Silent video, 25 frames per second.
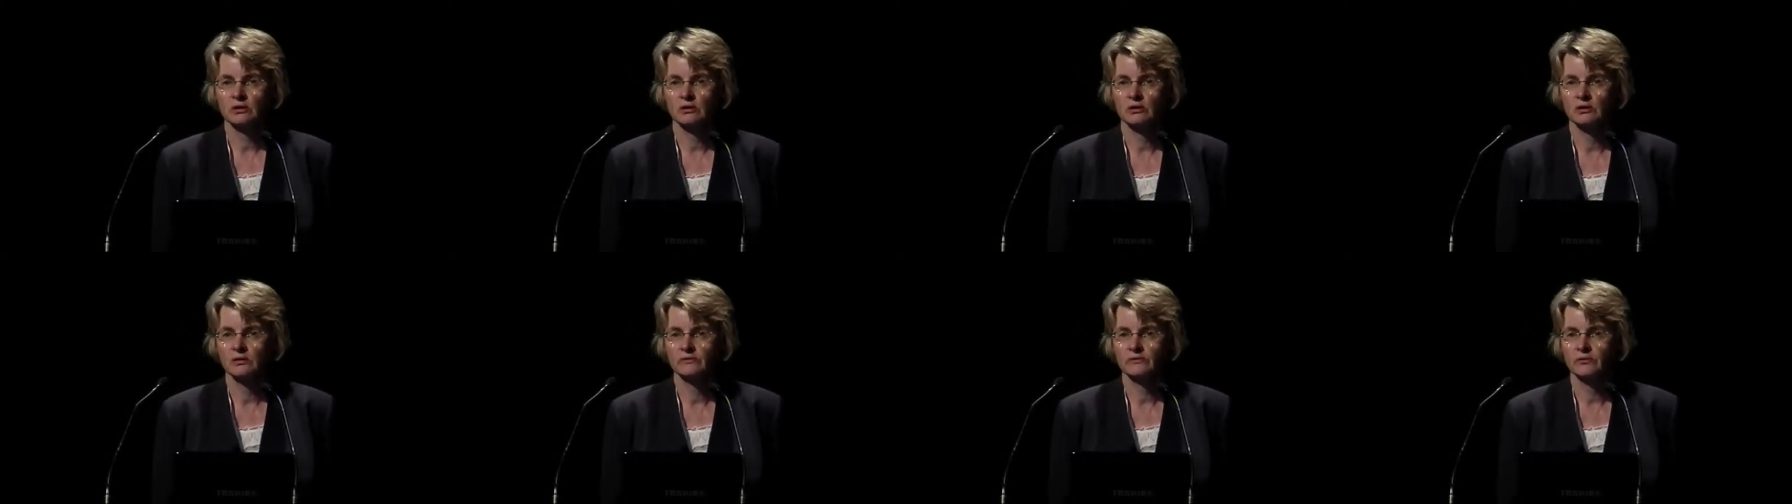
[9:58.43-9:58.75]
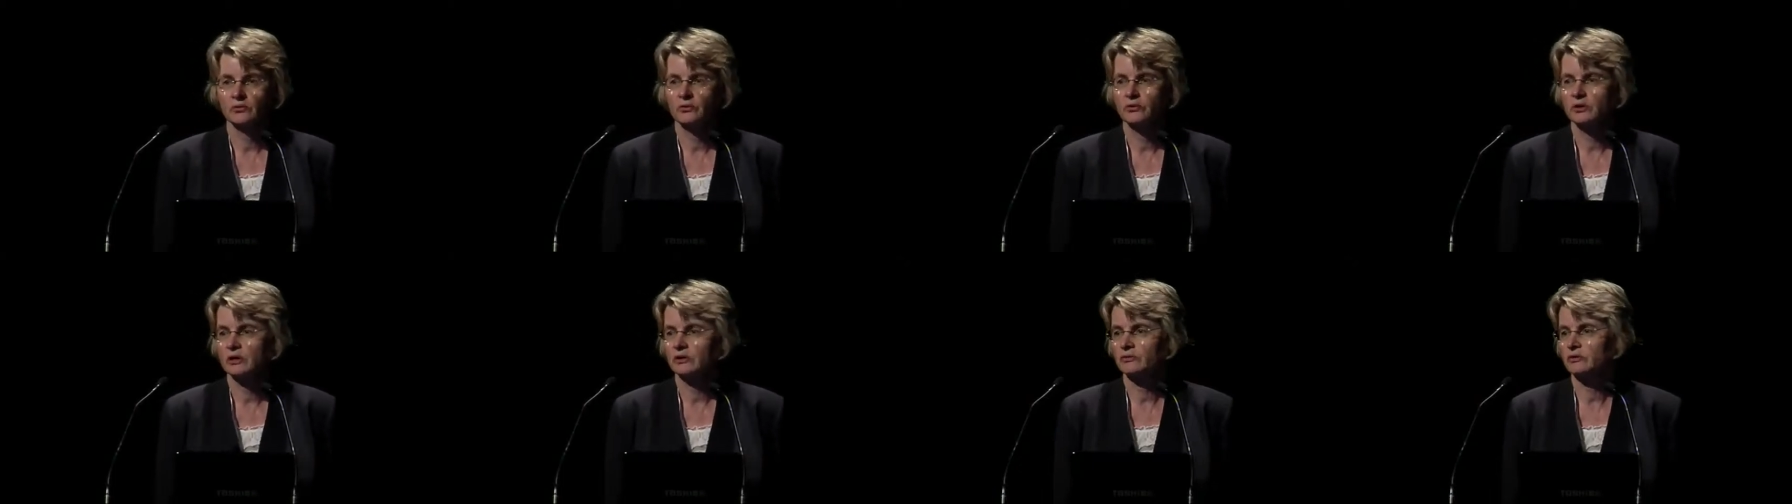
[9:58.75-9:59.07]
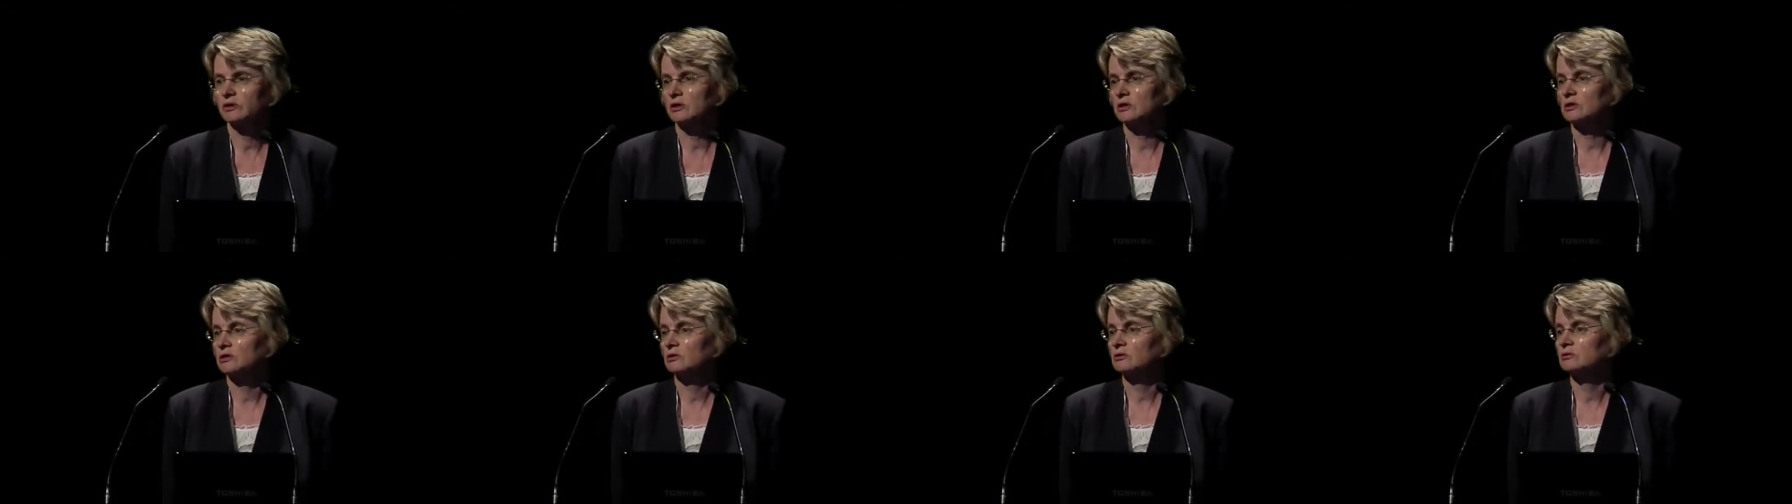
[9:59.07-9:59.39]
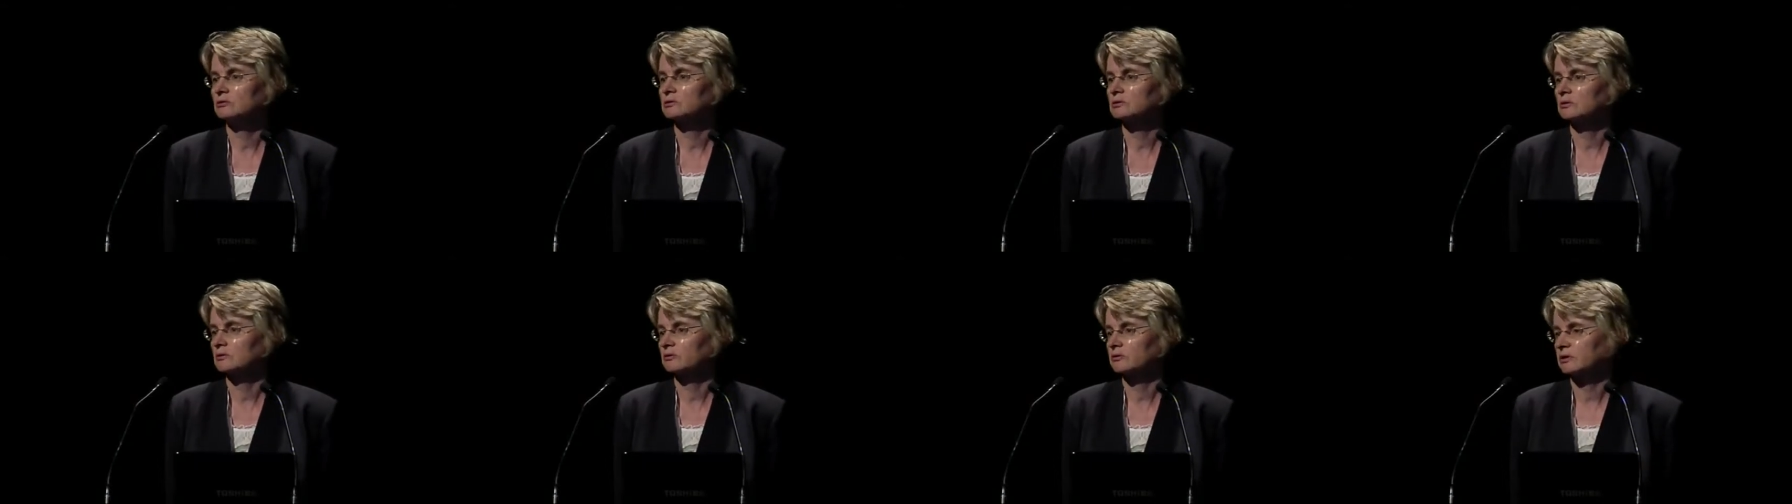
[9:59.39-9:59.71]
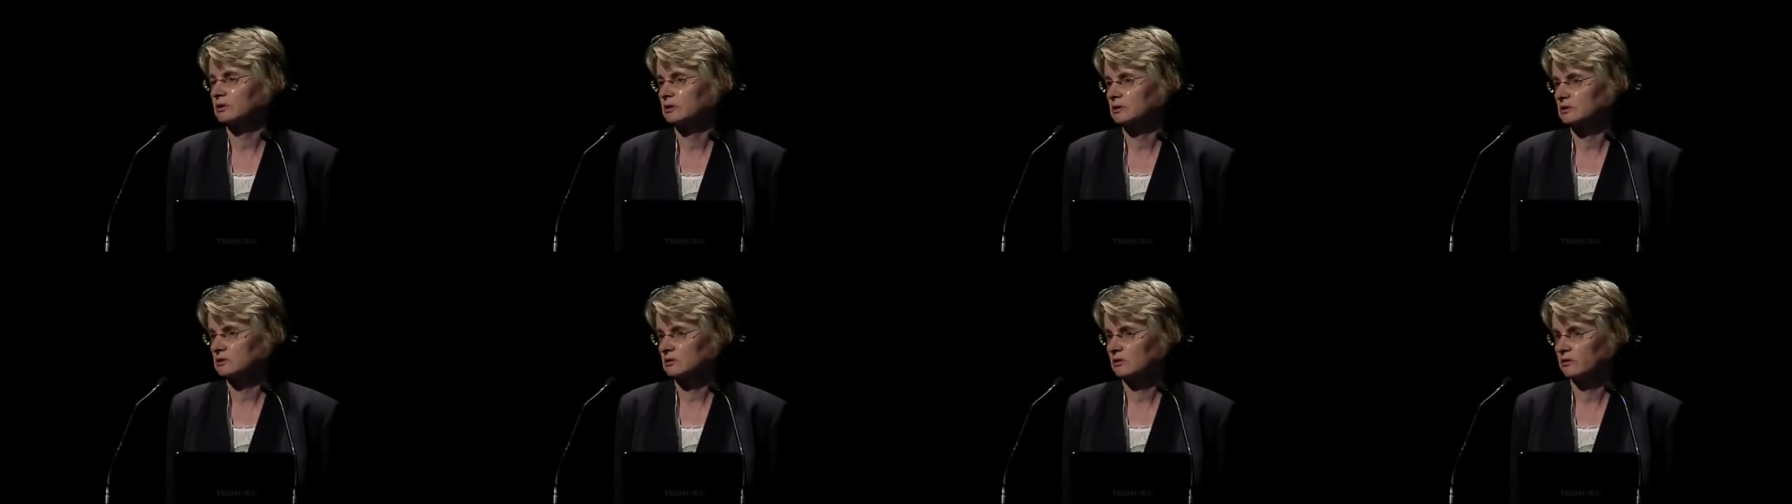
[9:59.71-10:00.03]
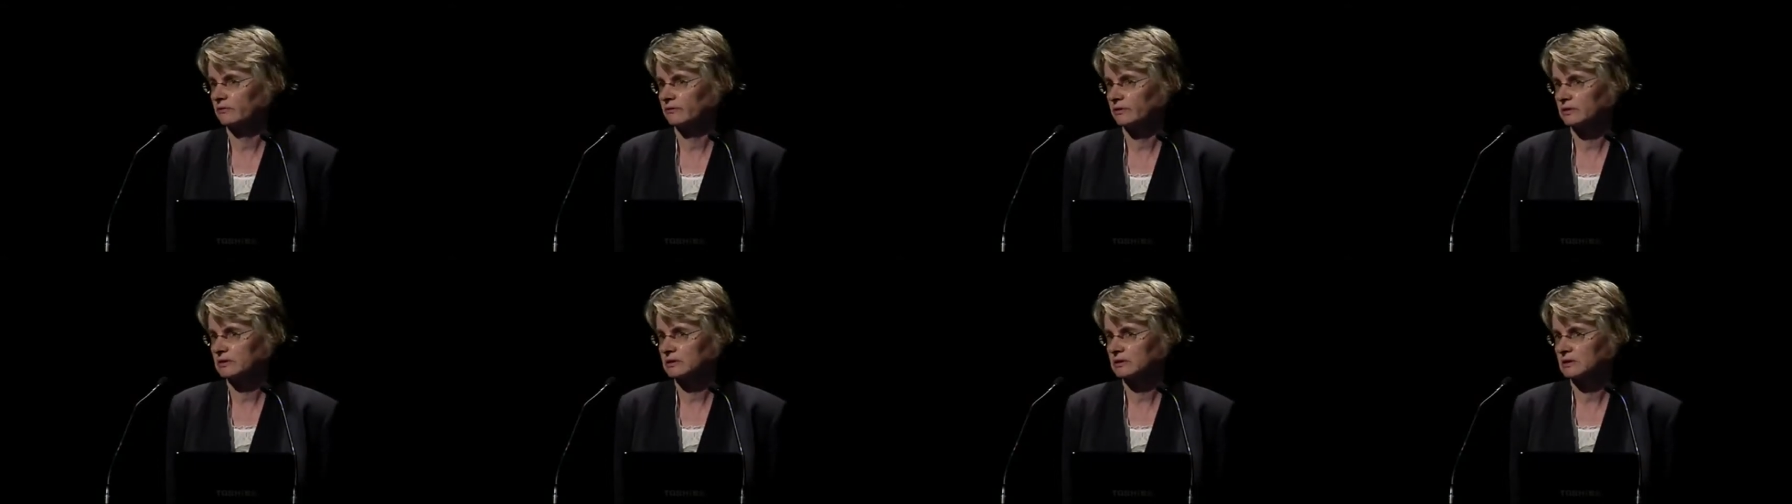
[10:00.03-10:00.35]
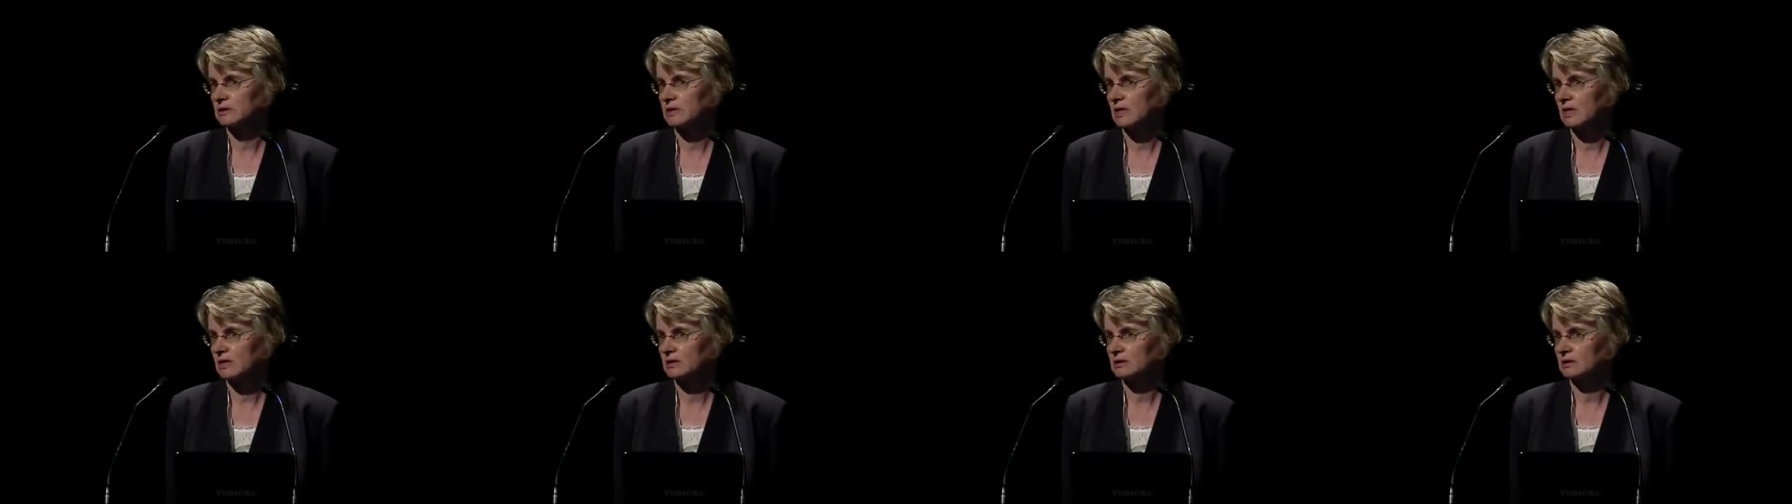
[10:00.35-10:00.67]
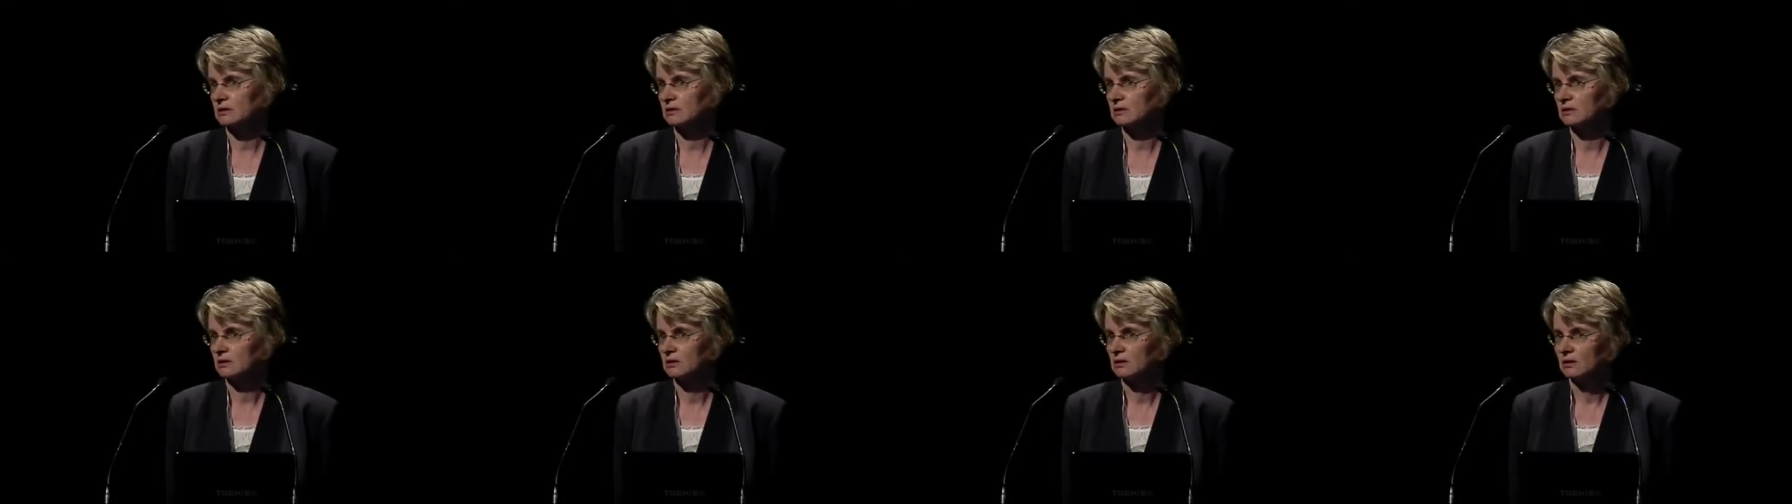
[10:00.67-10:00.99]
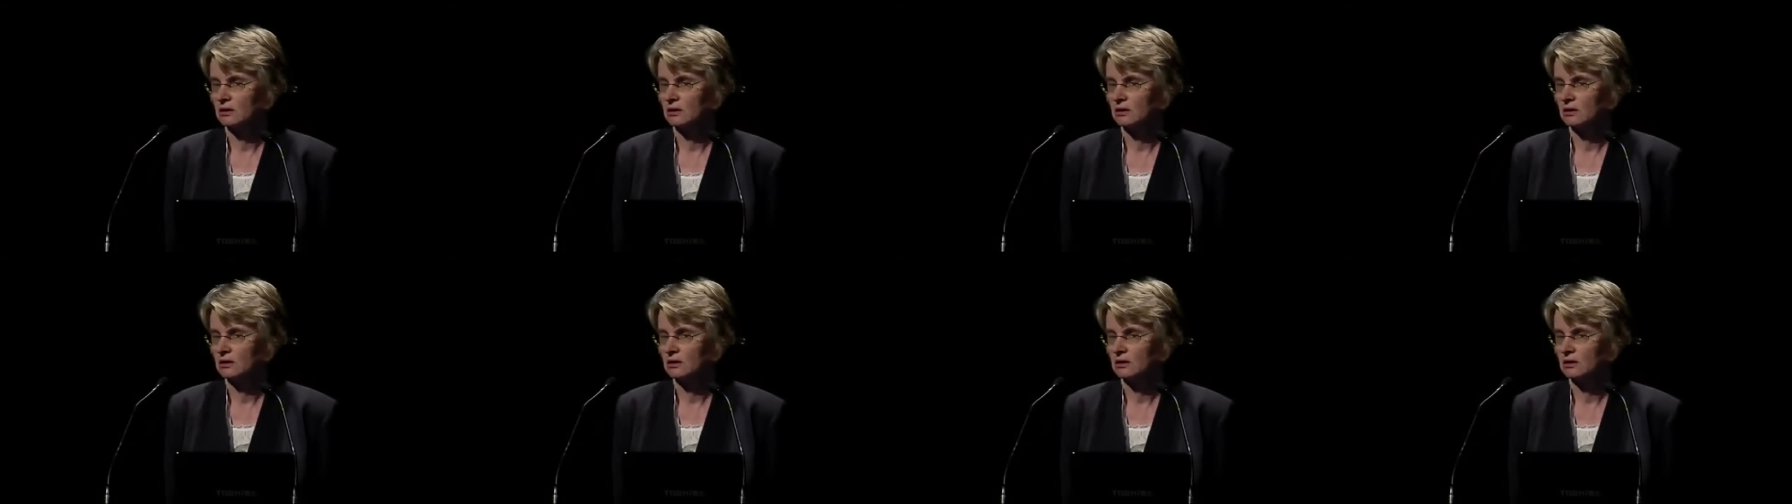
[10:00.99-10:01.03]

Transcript: of or that the user thinks of as the data.